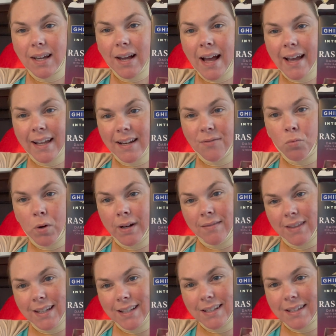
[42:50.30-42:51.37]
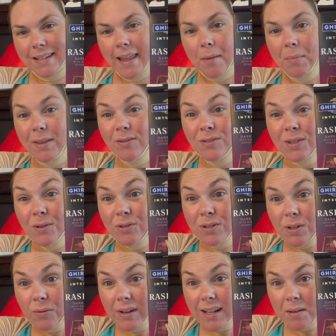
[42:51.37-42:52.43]
I could have one of these, but there's no
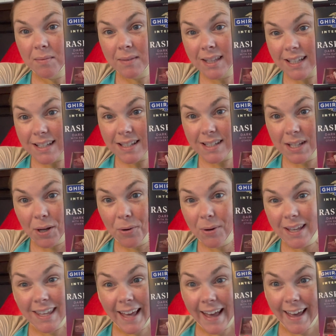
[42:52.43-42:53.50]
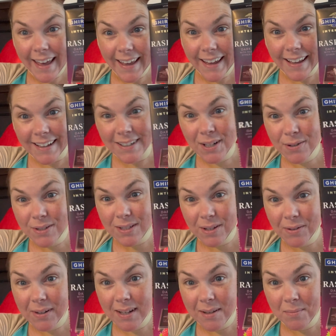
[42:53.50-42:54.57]
sodium in this. So yay, no
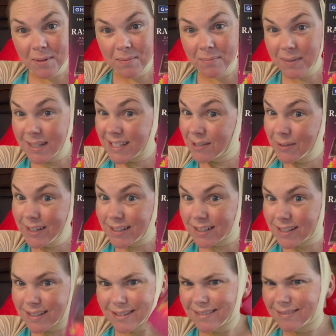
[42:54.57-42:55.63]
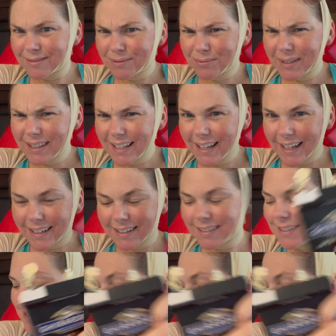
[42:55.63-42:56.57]
sodium in my sweets. What the heck?